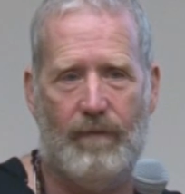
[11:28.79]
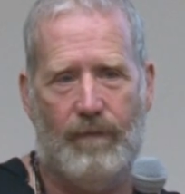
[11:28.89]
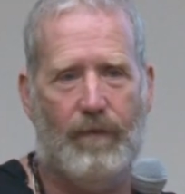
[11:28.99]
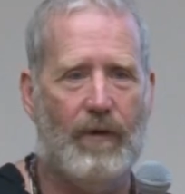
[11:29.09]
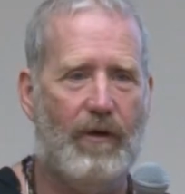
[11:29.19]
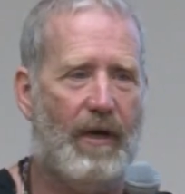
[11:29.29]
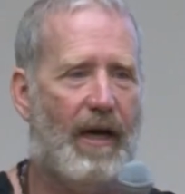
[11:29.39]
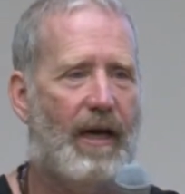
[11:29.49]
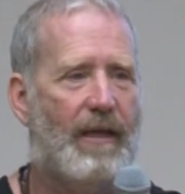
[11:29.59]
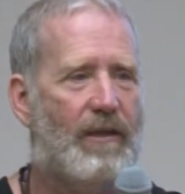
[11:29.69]
for you
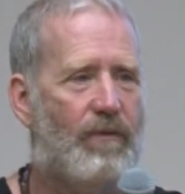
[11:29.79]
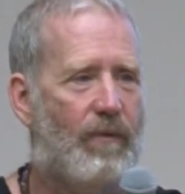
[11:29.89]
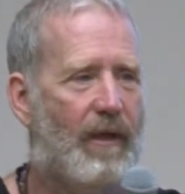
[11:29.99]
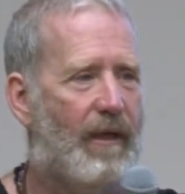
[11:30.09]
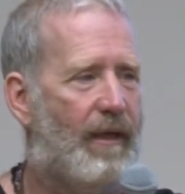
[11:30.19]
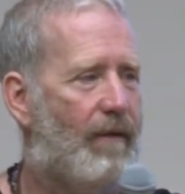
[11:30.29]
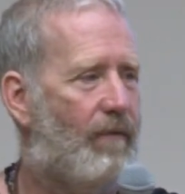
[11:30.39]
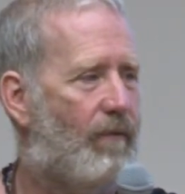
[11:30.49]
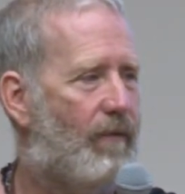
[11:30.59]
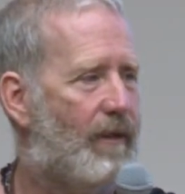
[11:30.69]
guys, when, it,
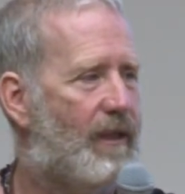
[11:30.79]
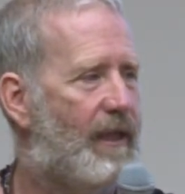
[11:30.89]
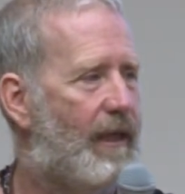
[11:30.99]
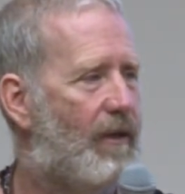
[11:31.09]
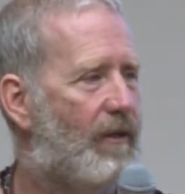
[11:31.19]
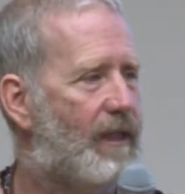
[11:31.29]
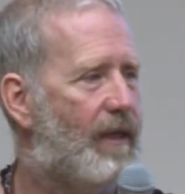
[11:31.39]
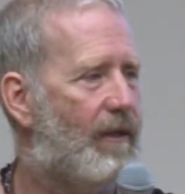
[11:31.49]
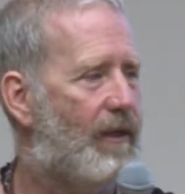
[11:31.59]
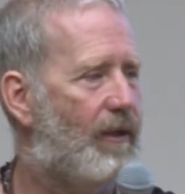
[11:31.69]
when seed goes
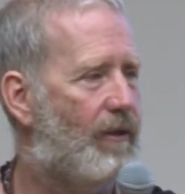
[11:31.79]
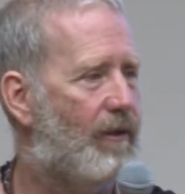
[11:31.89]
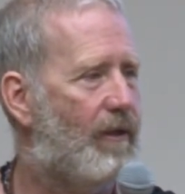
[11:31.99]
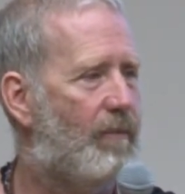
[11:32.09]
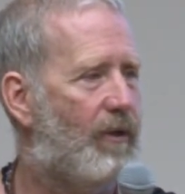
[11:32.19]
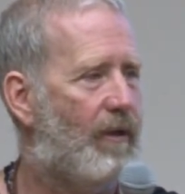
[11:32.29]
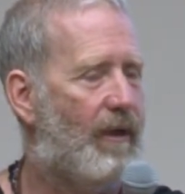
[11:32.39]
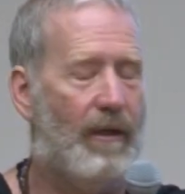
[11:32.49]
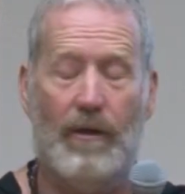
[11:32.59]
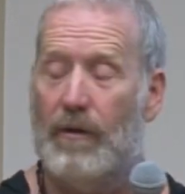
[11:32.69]
out to your
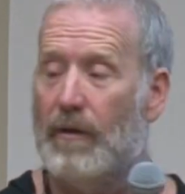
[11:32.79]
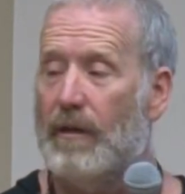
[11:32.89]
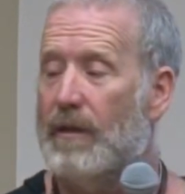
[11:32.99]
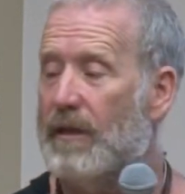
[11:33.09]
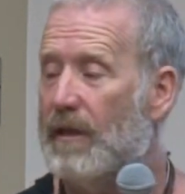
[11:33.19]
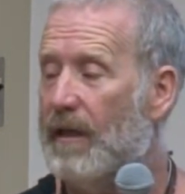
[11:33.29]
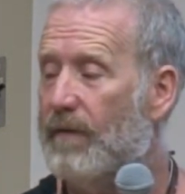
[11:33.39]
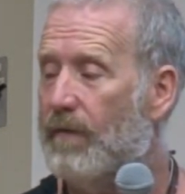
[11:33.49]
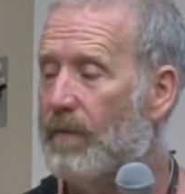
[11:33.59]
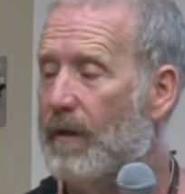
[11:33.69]
community, you're going to select
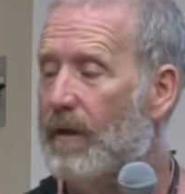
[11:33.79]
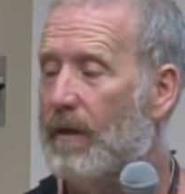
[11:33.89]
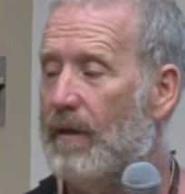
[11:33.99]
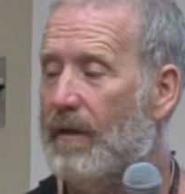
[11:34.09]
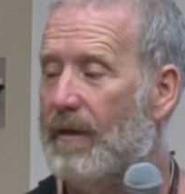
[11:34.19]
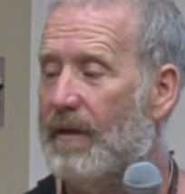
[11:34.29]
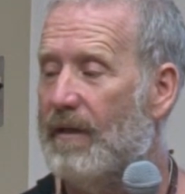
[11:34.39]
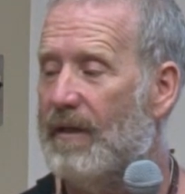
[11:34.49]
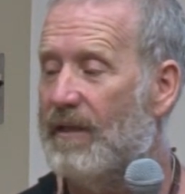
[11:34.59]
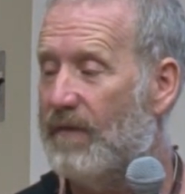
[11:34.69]
for what
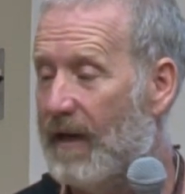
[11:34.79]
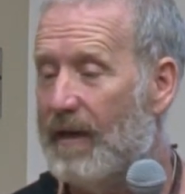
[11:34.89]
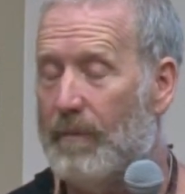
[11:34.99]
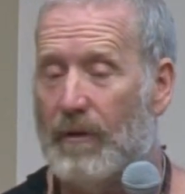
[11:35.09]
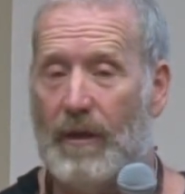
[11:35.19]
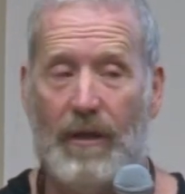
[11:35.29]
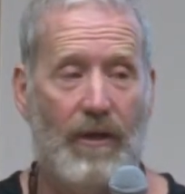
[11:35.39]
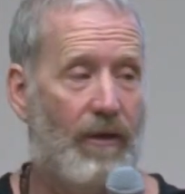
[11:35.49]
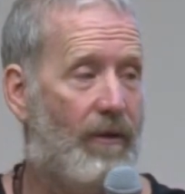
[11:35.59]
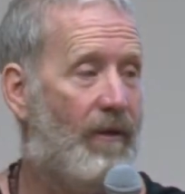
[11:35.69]
is valuable to
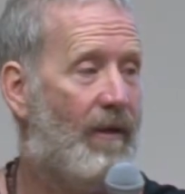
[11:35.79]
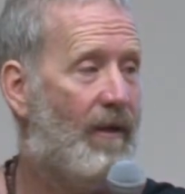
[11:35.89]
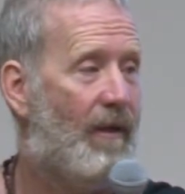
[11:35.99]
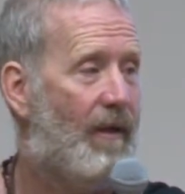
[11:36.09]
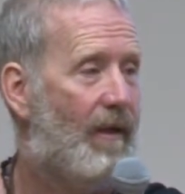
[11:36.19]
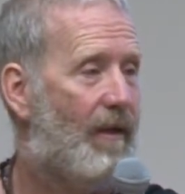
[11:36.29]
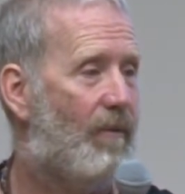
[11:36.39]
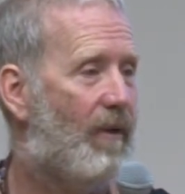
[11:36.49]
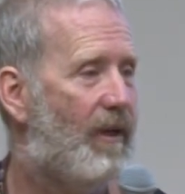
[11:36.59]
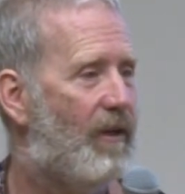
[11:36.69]
you and
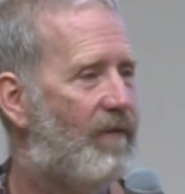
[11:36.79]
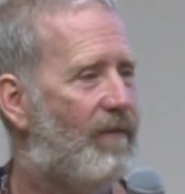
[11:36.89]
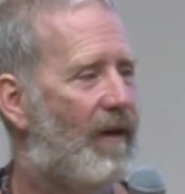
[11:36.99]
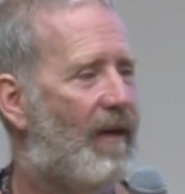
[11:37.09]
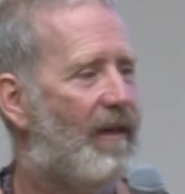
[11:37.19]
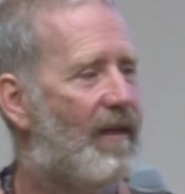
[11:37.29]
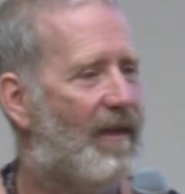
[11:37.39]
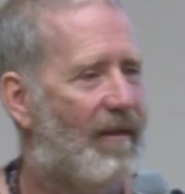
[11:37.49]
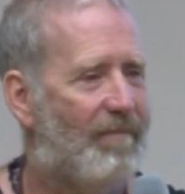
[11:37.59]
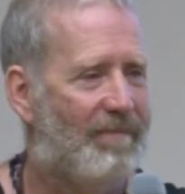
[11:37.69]
what you find
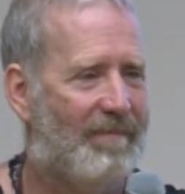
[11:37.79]
um,